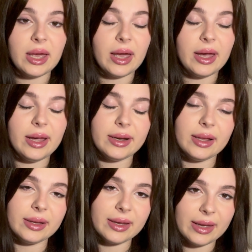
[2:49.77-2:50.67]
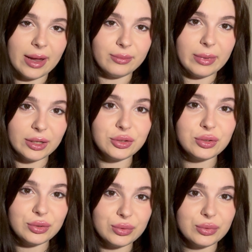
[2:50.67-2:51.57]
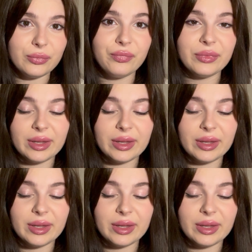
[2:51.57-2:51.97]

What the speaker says: and I'll come back to you